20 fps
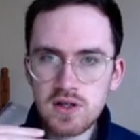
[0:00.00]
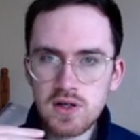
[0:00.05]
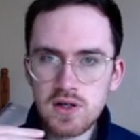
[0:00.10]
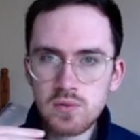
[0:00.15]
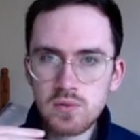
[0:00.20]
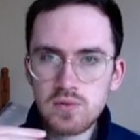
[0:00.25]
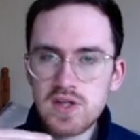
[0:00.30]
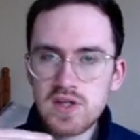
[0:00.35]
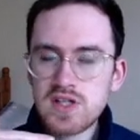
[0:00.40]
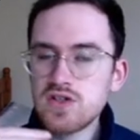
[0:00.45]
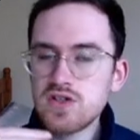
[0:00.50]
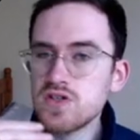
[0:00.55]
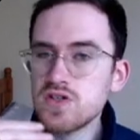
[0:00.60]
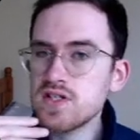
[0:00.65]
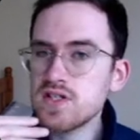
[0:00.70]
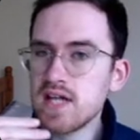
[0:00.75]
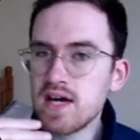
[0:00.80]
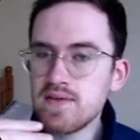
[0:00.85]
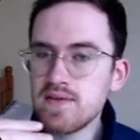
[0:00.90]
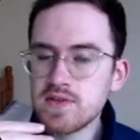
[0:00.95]
that doesn't
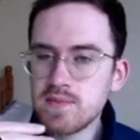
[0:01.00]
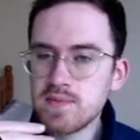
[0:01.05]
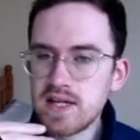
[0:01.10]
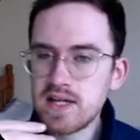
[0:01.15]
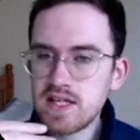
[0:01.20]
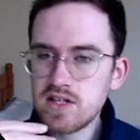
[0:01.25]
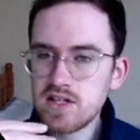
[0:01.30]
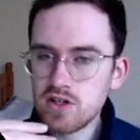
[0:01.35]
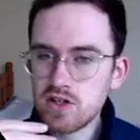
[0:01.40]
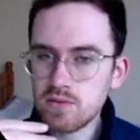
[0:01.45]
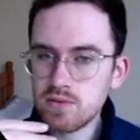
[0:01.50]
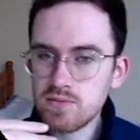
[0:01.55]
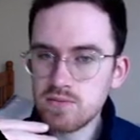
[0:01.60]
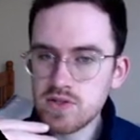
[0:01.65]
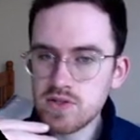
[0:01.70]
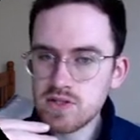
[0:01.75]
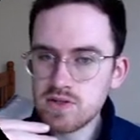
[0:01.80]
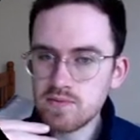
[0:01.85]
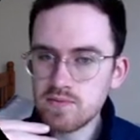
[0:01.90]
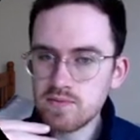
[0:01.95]
have as many terms.
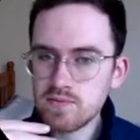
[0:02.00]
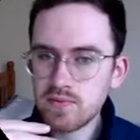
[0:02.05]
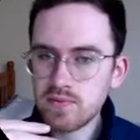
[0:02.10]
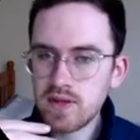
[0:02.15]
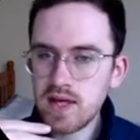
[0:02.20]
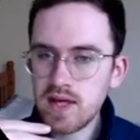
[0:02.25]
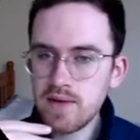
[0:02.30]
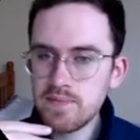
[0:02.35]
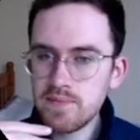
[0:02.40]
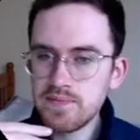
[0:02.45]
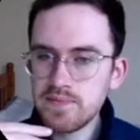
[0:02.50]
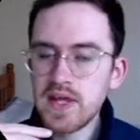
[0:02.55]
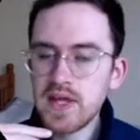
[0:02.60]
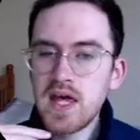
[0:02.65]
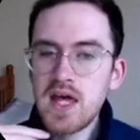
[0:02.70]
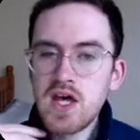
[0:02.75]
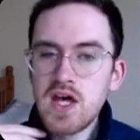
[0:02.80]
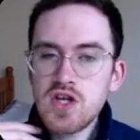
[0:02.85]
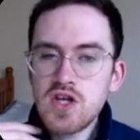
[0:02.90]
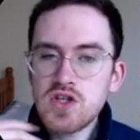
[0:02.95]
Okay?
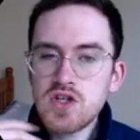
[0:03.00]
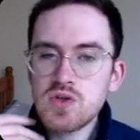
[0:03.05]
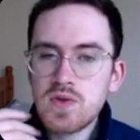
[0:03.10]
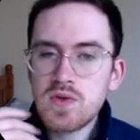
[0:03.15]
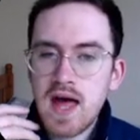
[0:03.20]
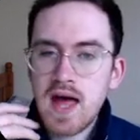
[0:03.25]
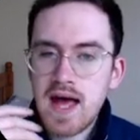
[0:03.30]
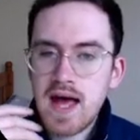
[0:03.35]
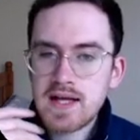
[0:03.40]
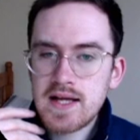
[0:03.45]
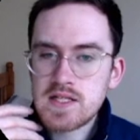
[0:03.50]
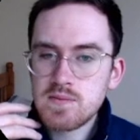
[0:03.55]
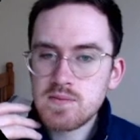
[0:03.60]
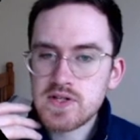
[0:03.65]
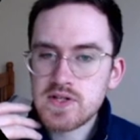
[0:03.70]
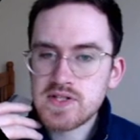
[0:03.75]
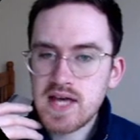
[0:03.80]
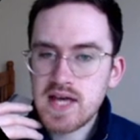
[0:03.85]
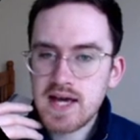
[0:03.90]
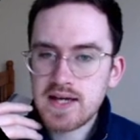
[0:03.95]
So the x plus
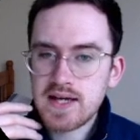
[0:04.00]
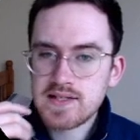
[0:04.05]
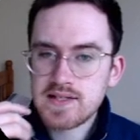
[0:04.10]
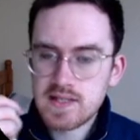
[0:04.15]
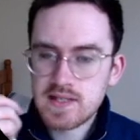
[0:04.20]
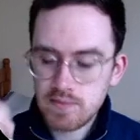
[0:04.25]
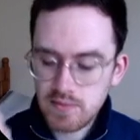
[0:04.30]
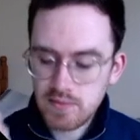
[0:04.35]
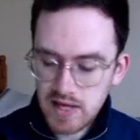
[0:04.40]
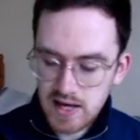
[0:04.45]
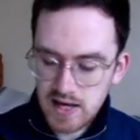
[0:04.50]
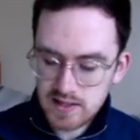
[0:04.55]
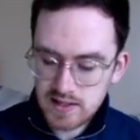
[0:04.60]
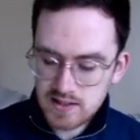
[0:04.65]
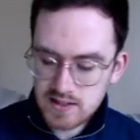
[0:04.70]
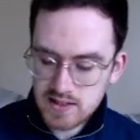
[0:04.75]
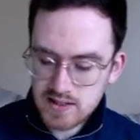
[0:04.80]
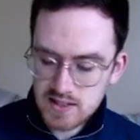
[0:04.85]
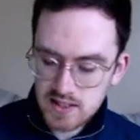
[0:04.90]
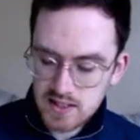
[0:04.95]
x can be added
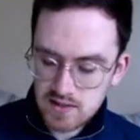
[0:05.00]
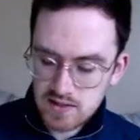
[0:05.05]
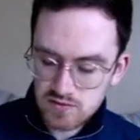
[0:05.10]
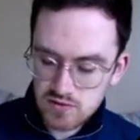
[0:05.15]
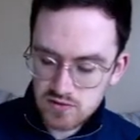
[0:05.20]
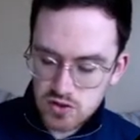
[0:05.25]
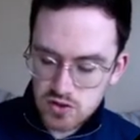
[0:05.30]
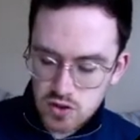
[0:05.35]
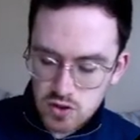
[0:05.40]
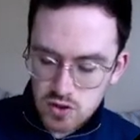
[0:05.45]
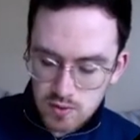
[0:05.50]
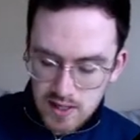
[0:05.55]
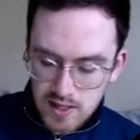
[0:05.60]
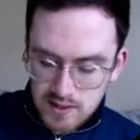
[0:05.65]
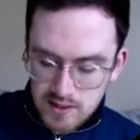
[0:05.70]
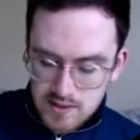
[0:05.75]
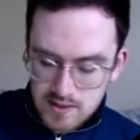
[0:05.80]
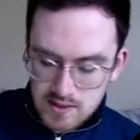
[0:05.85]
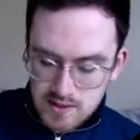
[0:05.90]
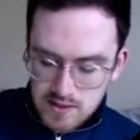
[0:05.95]
to give
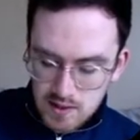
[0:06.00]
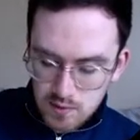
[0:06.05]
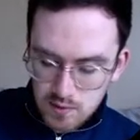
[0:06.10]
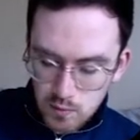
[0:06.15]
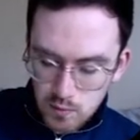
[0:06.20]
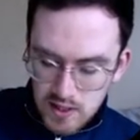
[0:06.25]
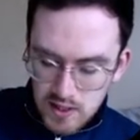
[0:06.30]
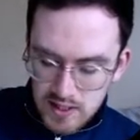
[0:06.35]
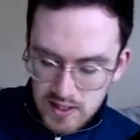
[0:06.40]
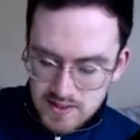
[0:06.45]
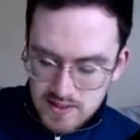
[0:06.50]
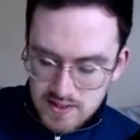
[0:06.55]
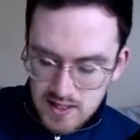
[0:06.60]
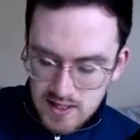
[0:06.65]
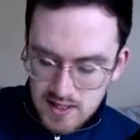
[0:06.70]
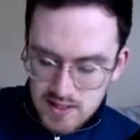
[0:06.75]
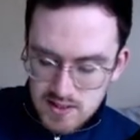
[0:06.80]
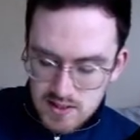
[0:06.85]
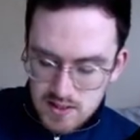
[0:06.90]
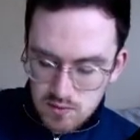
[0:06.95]
2x. And why is
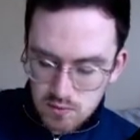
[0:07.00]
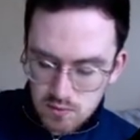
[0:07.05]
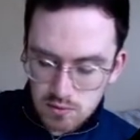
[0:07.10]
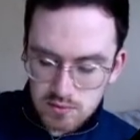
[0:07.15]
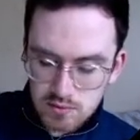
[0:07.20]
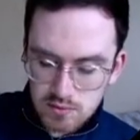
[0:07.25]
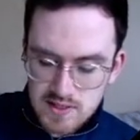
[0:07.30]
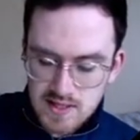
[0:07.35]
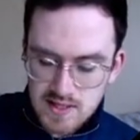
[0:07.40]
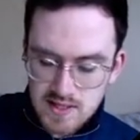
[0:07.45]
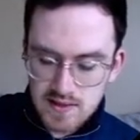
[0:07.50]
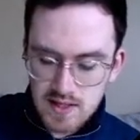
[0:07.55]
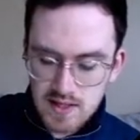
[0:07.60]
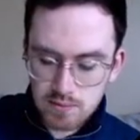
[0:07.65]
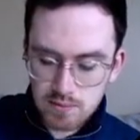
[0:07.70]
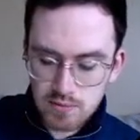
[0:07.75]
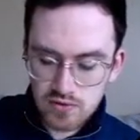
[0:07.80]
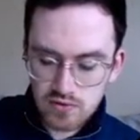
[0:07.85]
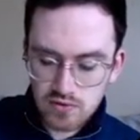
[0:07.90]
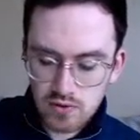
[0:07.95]
that? Well, we said that
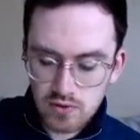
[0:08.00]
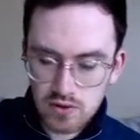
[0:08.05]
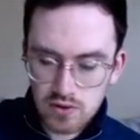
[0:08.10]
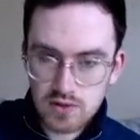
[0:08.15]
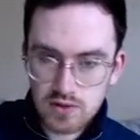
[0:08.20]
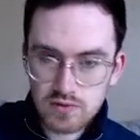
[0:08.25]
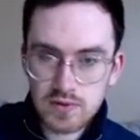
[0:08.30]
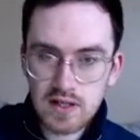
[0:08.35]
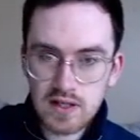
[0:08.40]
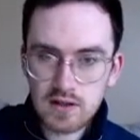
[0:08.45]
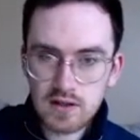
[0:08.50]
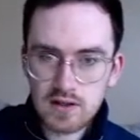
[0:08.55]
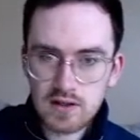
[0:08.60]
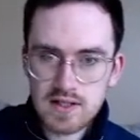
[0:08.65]
before. If we look and